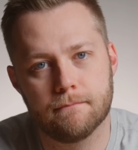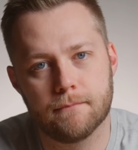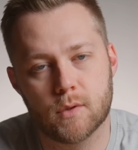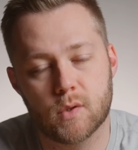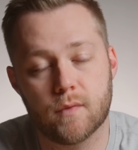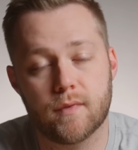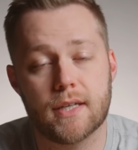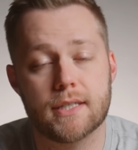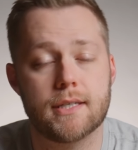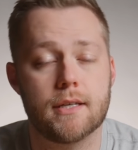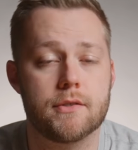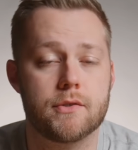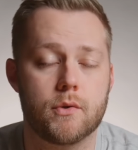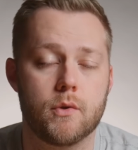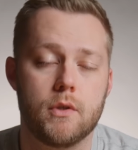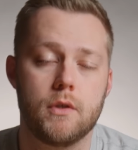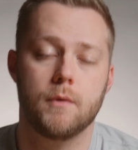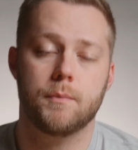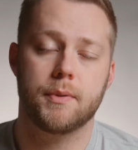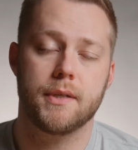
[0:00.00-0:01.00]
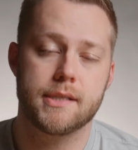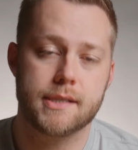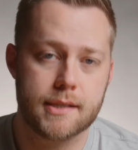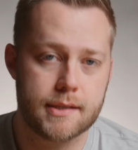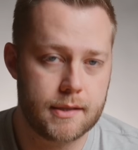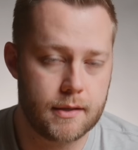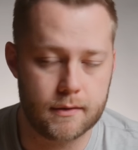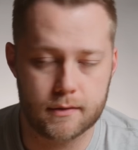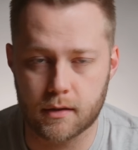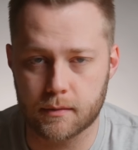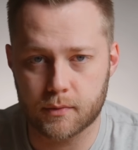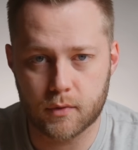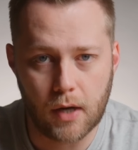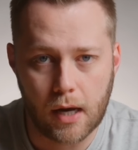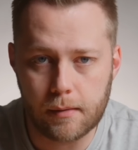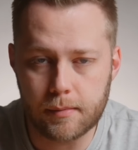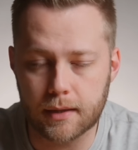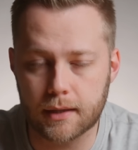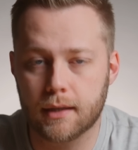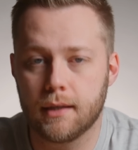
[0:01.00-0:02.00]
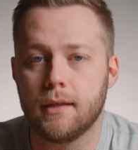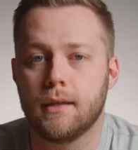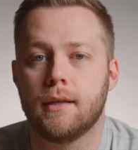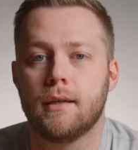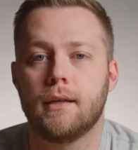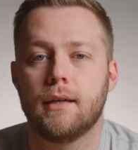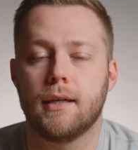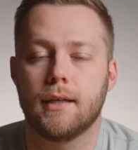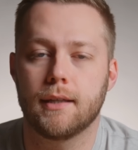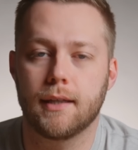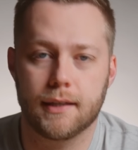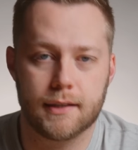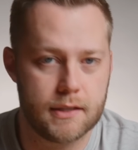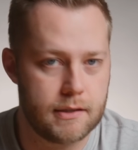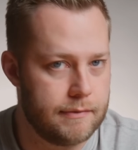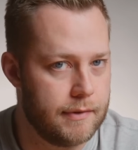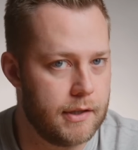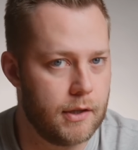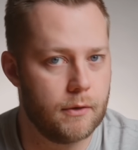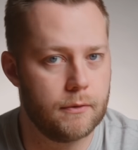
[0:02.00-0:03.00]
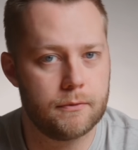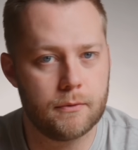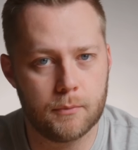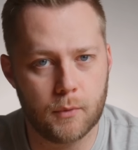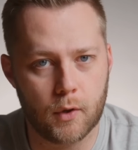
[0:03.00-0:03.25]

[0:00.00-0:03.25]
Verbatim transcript: So if that sounds cool to you, please consider subscribing and like this video for